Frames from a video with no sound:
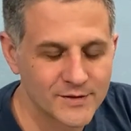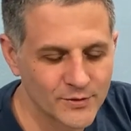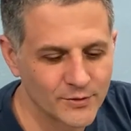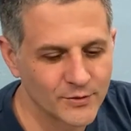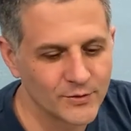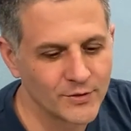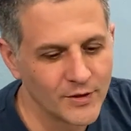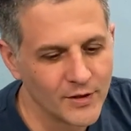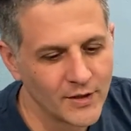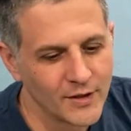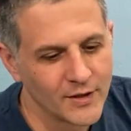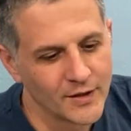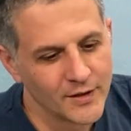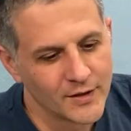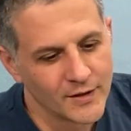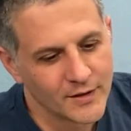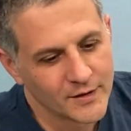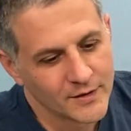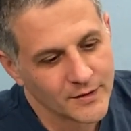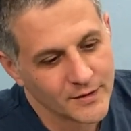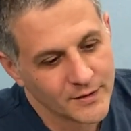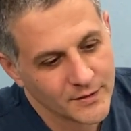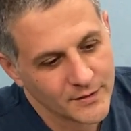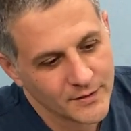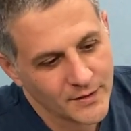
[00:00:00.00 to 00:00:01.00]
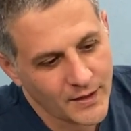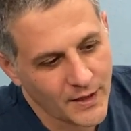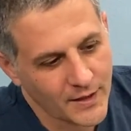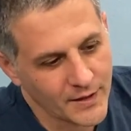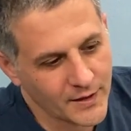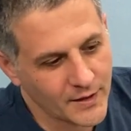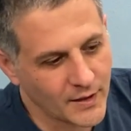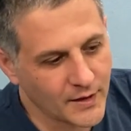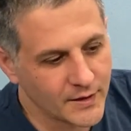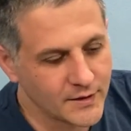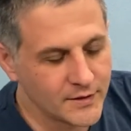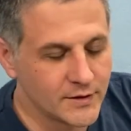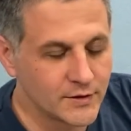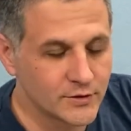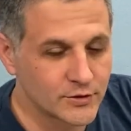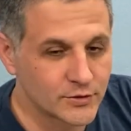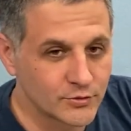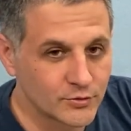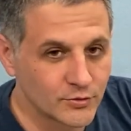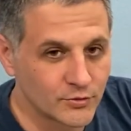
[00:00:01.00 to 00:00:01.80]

So I need